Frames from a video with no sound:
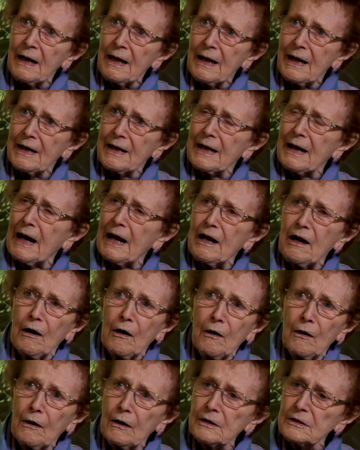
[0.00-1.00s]
And I
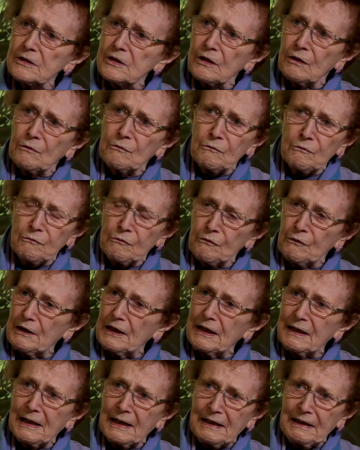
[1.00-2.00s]
also
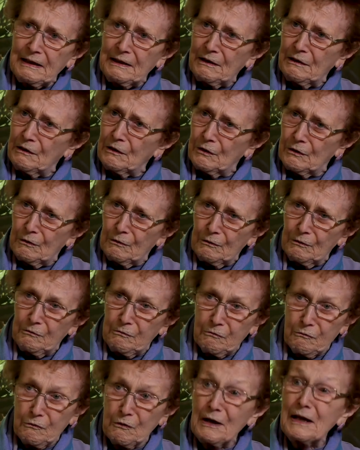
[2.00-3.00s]
really knew,
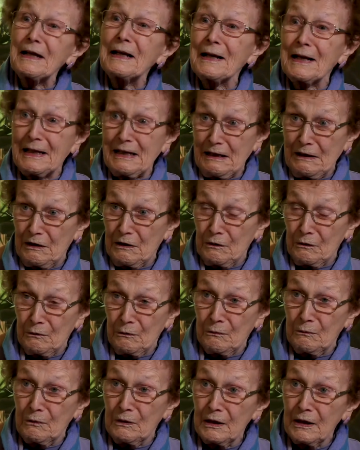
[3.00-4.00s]
really
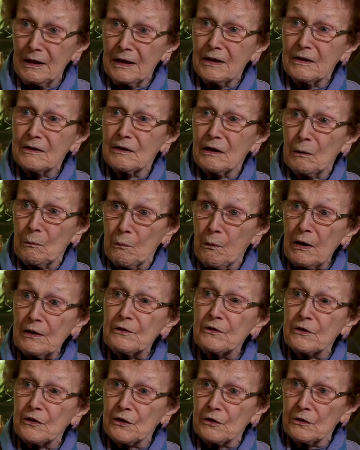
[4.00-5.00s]
knew that
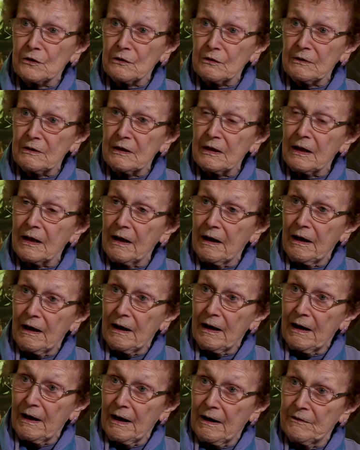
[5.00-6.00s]
one third
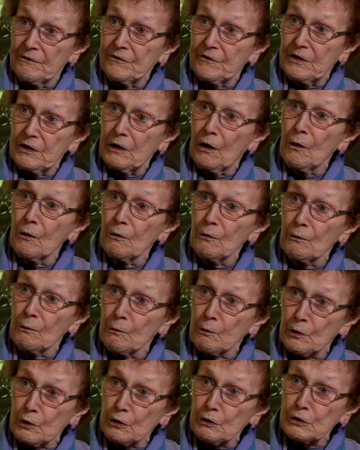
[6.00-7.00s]
of the whole
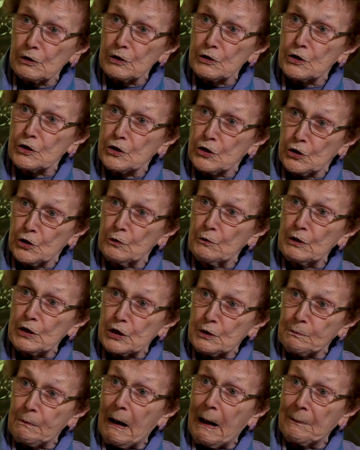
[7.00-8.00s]
world's
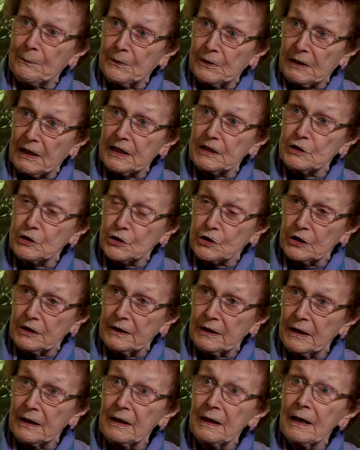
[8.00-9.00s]
Jewish
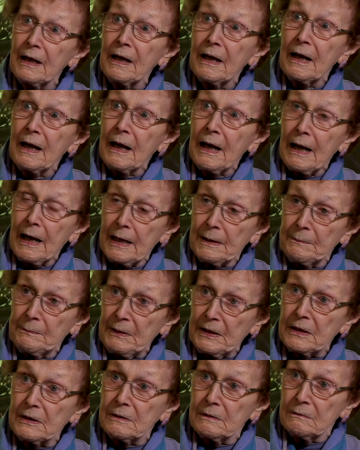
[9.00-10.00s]
population had
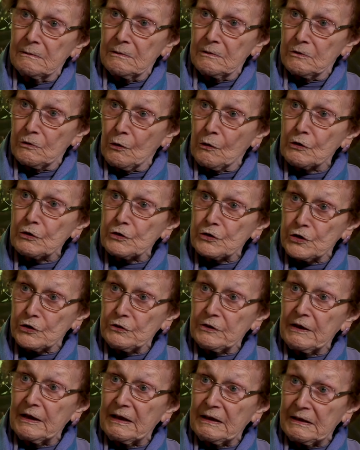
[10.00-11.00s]
been
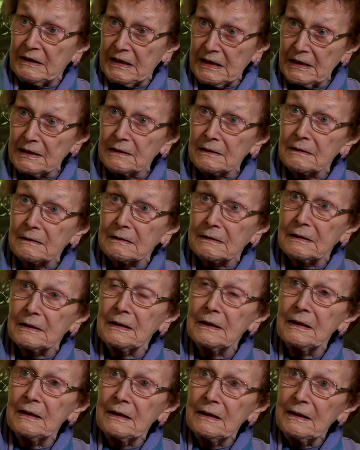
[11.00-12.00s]
tortured and killed
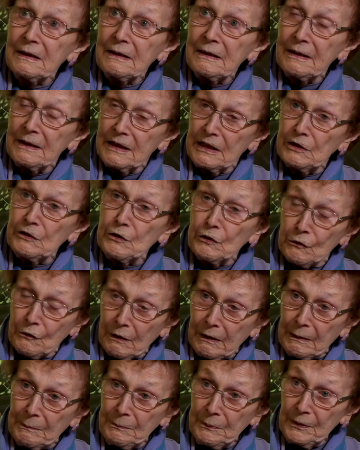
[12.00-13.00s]
in
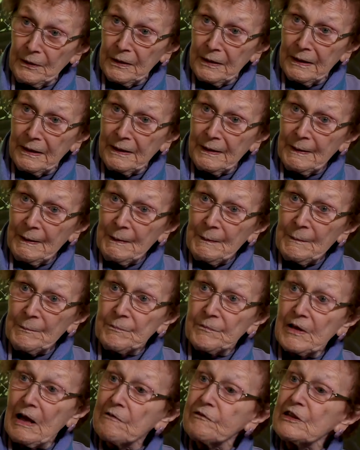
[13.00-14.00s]
Europe.
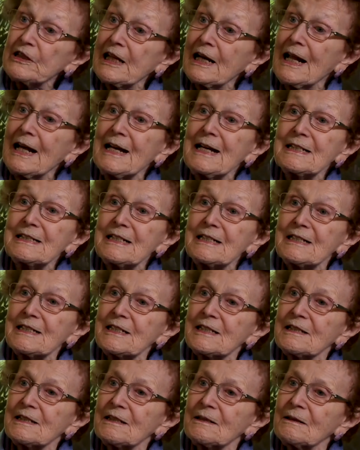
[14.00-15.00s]

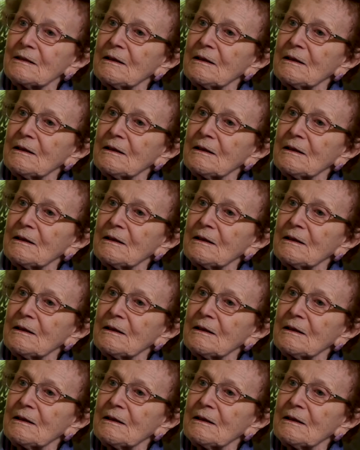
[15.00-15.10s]
Nevertheless,